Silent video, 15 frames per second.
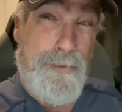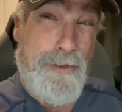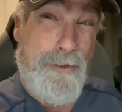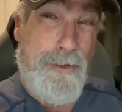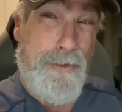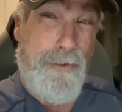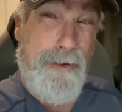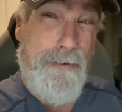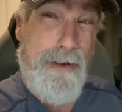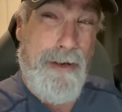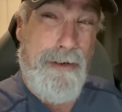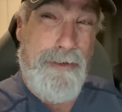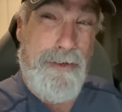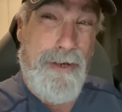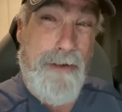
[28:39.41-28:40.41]
So you don't
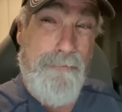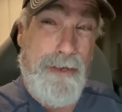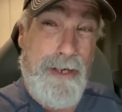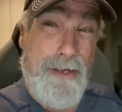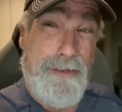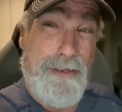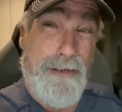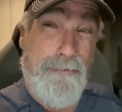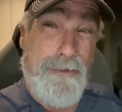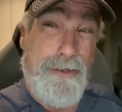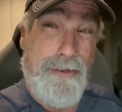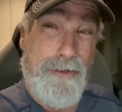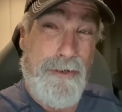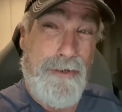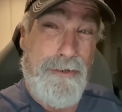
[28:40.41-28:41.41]
even, do you have any idea what
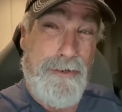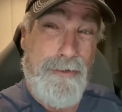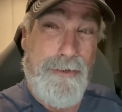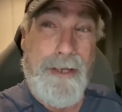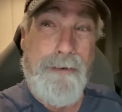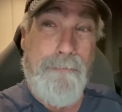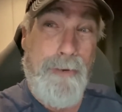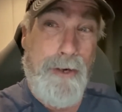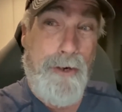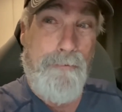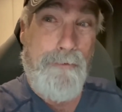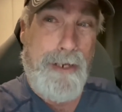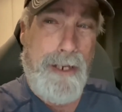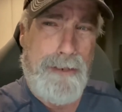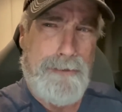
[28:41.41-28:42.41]
you're going to do? Like a parent
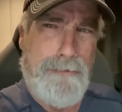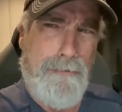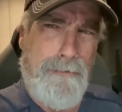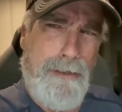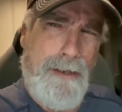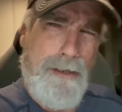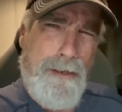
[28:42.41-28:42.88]
would ask one.